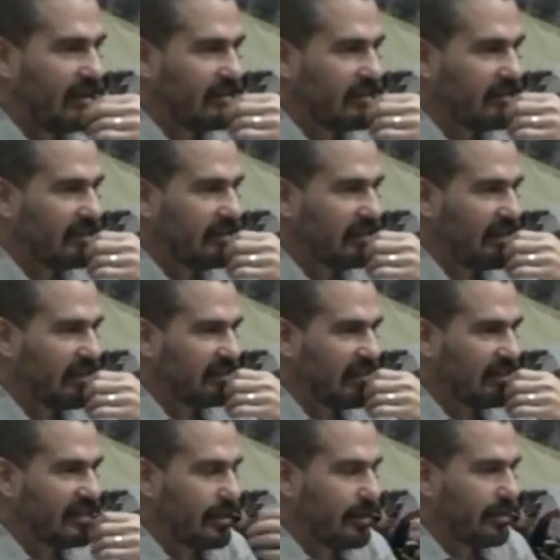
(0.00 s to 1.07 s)
think,
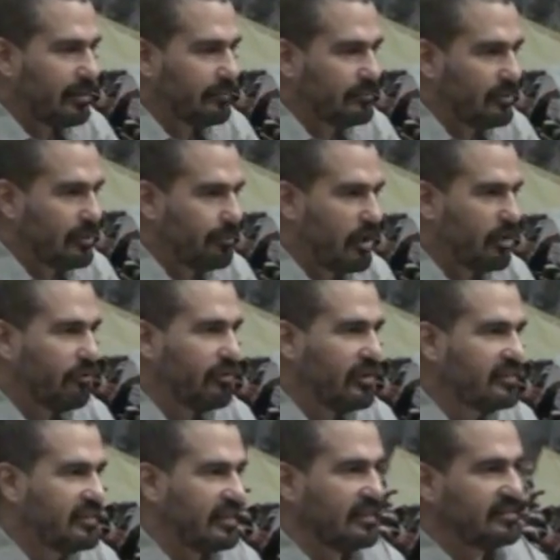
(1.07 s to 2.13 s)
and the amount of
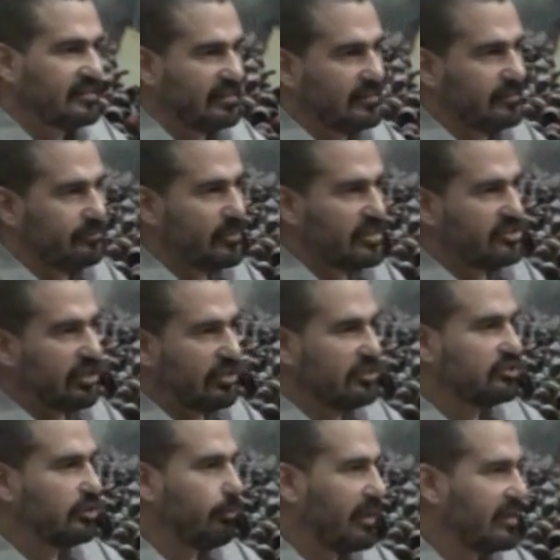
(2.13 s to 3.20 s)
interest in me sharing
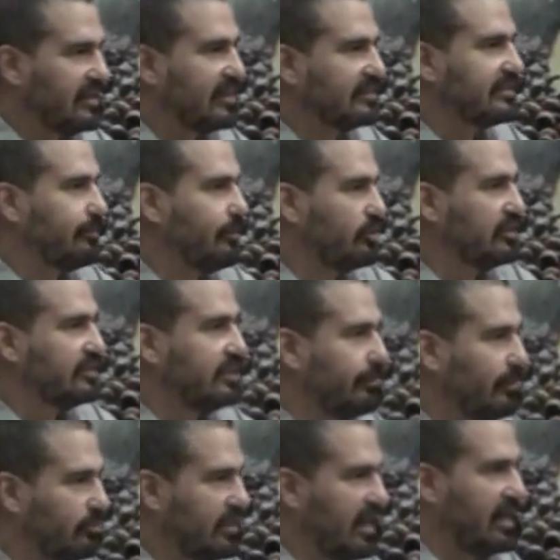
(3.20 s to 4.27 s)
some ideas about this,
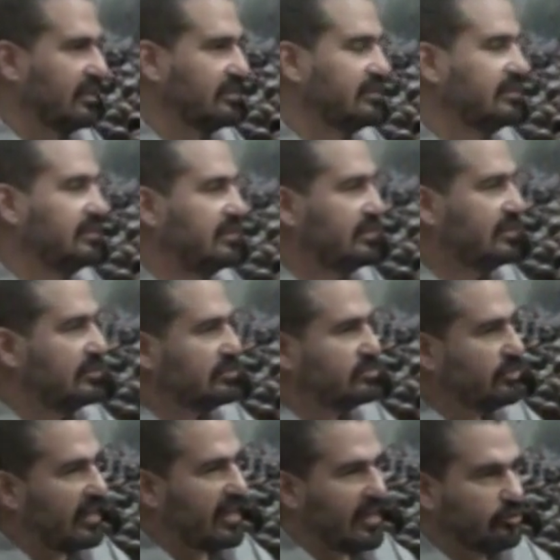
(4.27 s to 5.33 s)
about that.
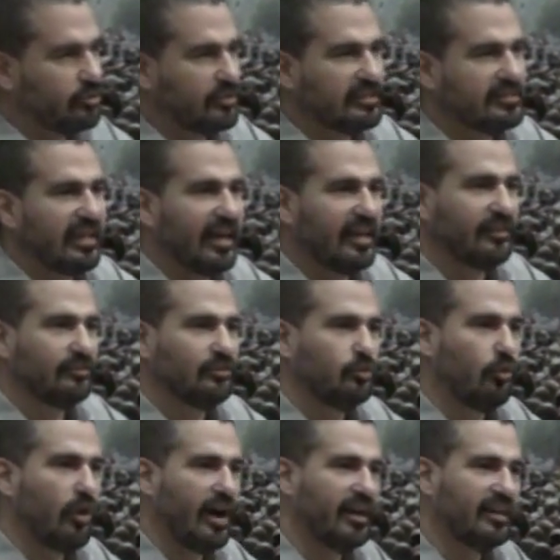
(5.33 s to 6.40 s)
So I had to decide,
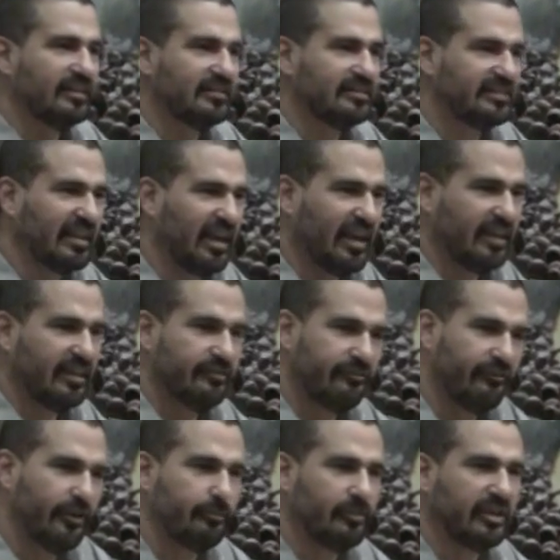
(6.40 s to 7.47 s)
do I say
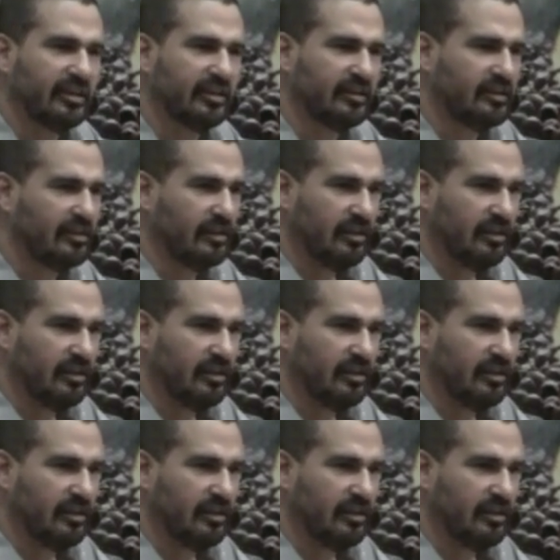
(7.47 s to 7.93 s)
firmly,